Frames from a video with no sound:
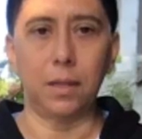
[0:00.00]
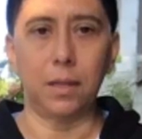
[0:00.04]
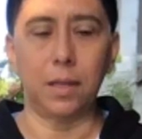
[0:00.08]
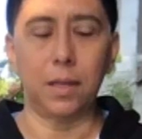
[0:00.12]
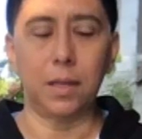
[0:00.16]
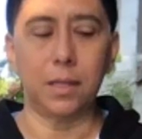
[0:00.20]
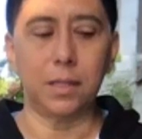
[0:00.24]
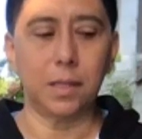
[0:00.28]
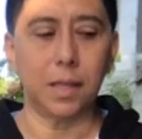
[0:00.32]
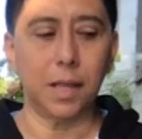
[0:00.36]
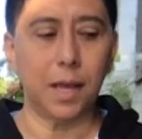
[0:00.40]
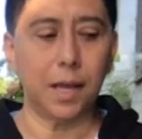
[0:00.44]

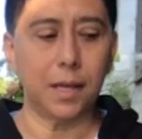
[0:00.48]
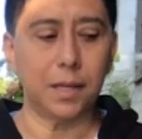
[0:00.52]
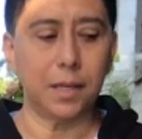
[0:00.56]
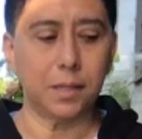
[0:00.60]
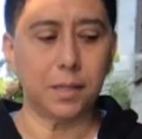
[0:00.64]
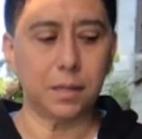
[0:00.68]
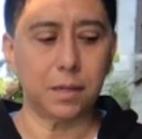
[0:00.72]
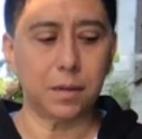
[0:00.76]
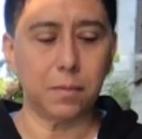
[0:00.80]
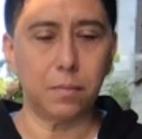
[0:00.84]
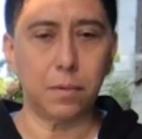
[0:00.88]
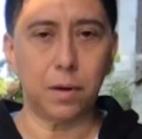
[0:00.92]
These last
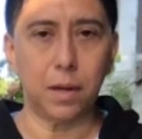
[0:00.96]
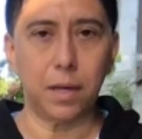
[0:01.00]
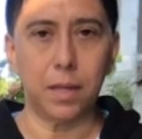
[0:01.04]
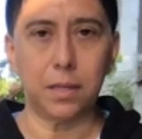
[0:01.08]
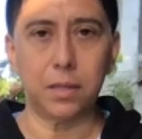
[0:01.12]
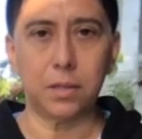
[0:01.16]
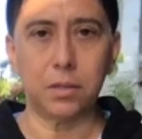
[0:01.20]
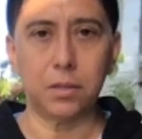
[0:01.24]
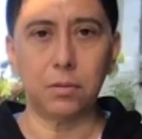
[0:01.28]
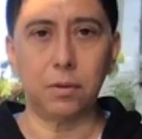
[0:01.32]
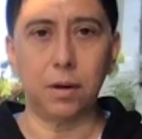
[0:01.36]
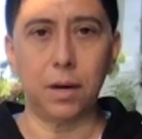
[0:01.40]
3
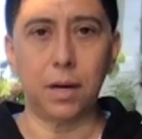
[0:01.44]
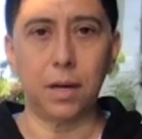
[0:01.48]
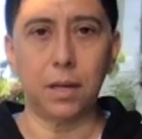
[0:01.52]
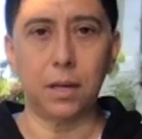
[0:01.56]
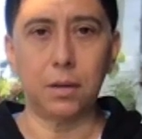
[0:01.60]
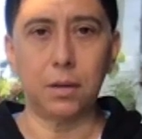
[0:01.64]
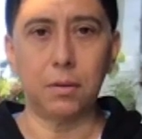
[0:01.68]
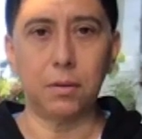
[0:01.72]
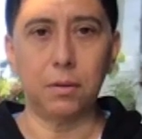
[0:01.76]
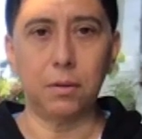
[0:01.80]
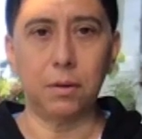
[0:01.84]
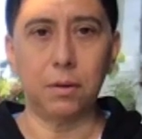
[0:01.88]
breaths, you are in
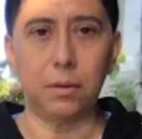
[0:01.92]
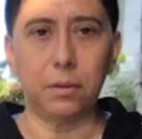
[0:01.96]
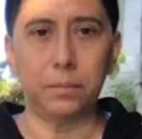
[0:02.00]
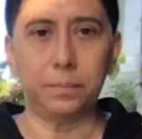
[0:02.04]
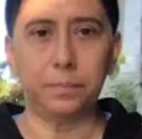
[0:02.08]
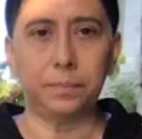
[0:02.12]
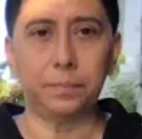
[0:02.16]
your own.